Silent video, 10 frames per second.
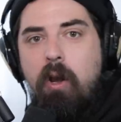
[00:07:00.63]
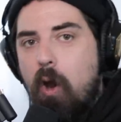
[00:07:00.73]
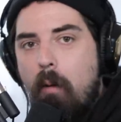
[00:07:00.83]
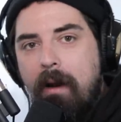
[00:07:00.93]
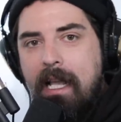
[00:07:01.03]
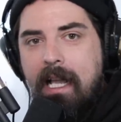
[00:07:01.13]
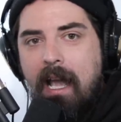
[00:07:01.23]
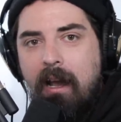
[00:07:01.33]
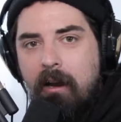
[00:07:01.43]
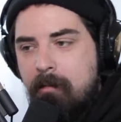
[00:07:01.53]
nobody
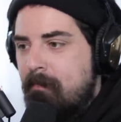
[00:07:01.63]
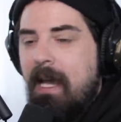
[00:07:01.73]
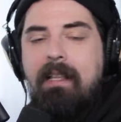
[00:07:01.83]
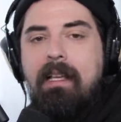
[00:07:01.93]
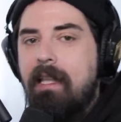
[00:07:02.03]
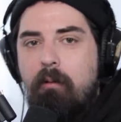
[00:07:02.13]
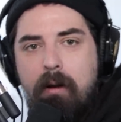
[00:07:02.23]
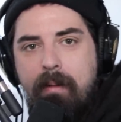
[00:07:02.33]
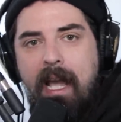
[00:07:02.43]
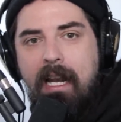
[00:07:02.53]
cared, and then they were
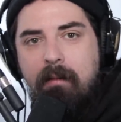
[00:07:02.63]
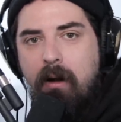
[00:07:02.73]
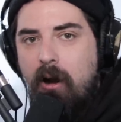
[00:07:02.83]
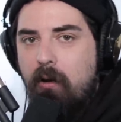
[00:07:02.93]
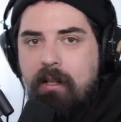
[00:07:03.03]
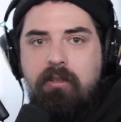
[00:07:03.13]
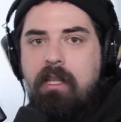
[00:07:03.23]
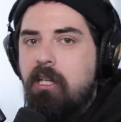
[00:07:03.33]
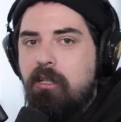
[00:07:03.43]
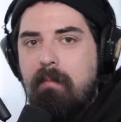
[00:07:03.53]
in panic mode, so
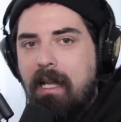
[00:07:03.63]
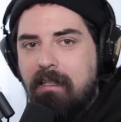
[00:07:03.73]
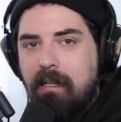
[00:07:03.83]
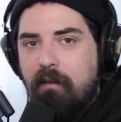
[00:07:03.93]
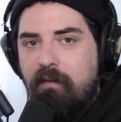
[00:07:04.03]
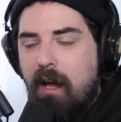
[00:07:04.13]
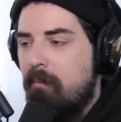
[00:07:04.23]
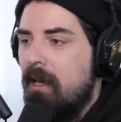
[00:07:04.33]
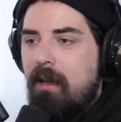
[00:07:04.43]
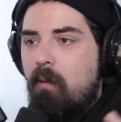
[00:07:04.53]
they just made stuff
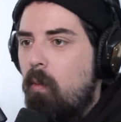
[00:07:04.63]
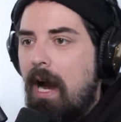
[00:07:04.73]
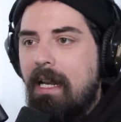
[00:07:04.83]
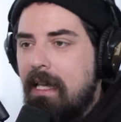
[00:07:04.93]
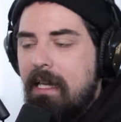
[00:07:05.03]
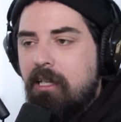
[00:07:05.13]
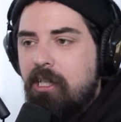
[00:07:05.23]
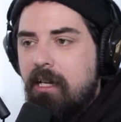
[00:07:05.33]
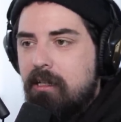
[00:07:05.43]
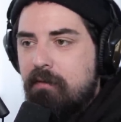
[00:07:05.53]
up. Why they didn't
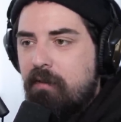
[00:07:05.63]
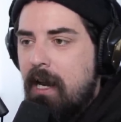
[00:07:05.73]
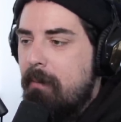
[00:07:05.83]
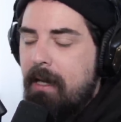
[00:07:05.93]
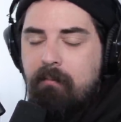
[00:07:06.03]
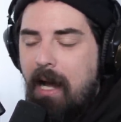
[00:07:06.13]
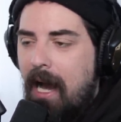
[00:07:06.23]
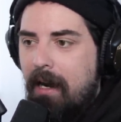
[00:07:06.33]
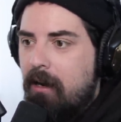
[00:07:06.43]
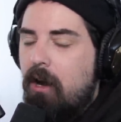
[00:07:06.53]
change the framing,
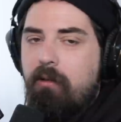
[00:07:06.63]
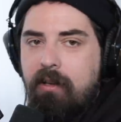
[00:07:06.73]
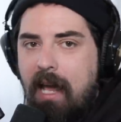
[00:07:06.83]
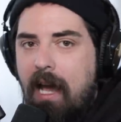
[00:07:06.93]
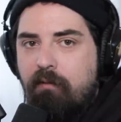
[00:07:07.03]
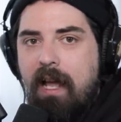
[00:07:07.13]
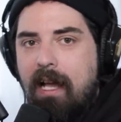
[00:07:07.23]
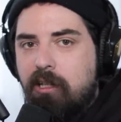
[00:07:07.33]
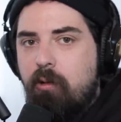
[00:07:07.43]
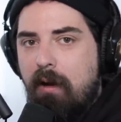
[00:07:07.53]
I don't know. You'd have to
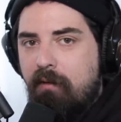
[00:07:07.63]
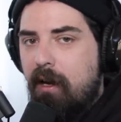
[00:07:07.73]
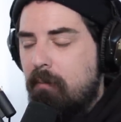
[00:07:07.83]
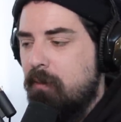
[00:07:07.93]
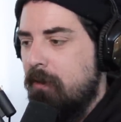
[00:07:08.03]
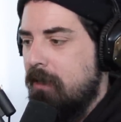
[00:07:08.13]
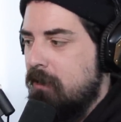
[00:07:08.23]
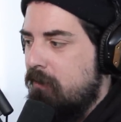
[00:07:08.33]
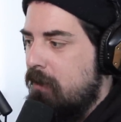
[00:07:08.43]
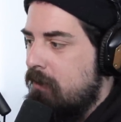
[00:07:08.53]
ask whoever helped put
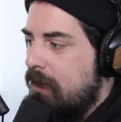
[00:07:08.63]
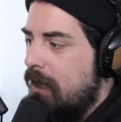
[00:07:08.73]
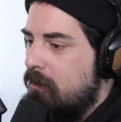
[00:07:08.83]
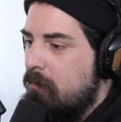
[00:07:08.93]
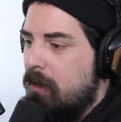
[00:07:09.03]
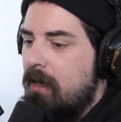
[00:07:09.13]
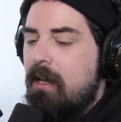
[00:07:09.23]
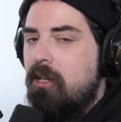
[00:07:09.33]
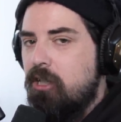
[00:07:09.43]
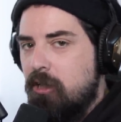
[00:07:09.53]
this video together. But
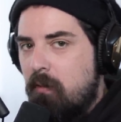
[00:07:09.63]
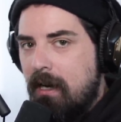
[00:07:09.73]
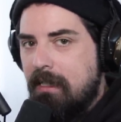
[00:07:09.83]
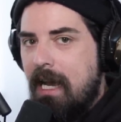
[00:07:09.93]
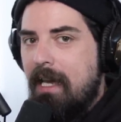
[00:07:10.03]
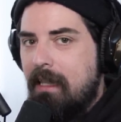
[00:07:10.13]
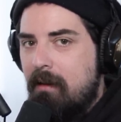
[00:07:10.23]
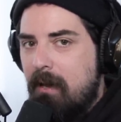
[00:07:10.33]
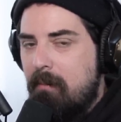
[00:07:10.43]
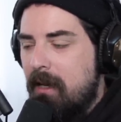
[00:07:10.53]
just wanted to add that
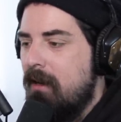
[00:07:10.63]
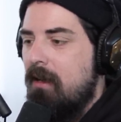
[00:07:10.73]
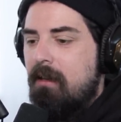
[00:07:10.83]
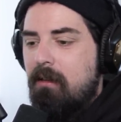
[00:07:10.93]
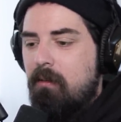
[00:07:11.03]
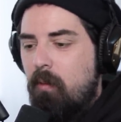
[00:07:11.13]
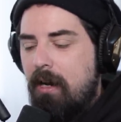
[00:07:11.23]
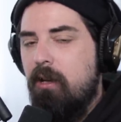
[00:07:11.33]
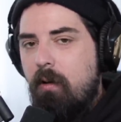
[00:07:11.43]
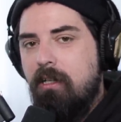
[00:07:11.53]
amendment.
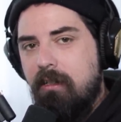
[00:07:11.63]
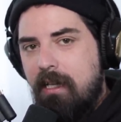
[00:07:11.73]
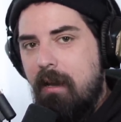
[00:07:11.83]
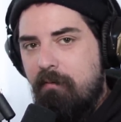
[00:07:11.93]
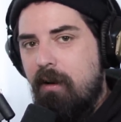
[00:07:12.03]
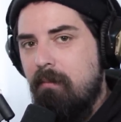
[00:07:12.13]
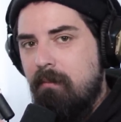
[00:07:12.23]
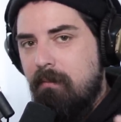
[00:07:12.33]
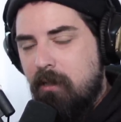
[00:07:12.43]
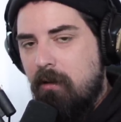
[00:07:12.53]
Where the questions came from
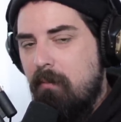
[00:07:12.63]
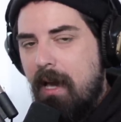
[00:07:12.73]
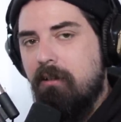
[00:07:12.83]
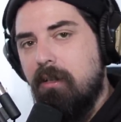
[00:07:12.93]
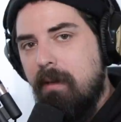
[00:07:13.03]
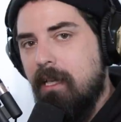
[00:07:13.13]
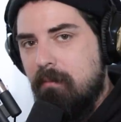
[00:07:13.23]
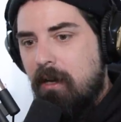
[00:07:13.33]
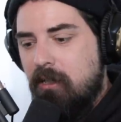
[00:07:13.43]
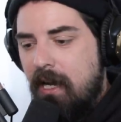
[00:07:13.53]
don't matter to me as
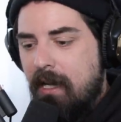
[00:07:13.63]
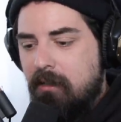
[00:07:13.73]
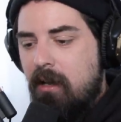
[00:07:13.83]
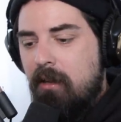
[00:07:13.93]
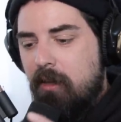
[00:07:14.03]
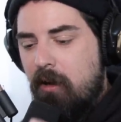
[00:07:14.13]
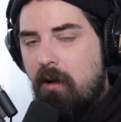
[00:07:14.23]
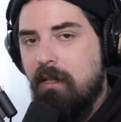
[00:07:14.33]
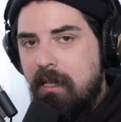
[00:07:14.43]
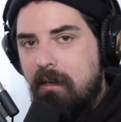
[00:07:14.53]
much as the
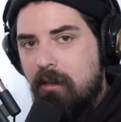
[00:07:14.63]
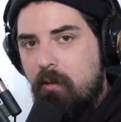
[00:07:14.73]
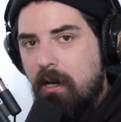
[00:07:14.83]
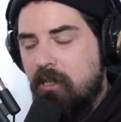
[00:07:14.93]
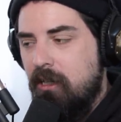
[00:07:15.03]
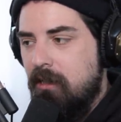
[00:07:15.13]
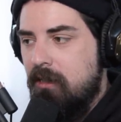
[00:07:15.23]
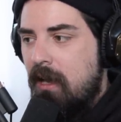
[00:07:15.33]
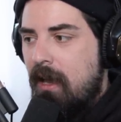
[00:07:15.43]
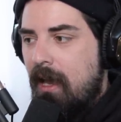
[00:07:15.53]
content of the
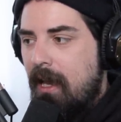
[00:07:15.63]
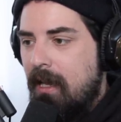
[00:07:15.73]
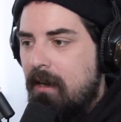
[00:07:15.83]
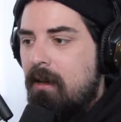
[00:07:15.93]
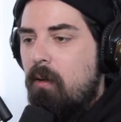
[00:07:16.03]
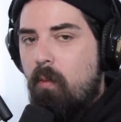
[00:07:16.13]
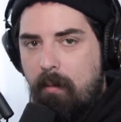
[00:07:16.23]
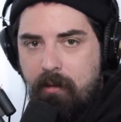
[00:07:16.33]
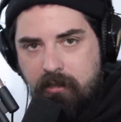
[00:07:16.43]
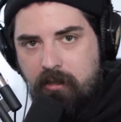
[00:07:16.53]
questions and
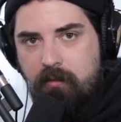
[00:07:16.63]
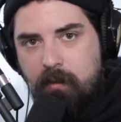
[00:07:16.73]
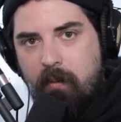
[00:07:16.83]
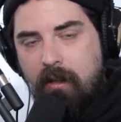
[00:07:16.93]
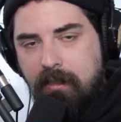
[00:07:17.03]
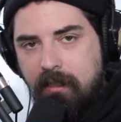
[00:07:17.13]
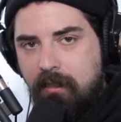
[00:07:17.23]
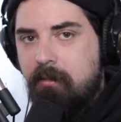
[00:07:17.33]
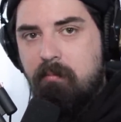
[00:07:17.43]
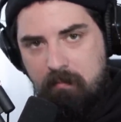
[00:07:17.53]
what Blizzard's response
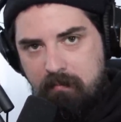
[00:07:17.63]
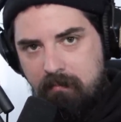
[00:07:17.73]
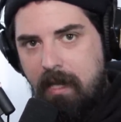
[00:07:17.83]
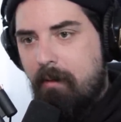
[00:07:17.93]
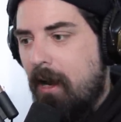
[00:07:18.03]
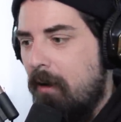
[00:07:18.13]
is. There we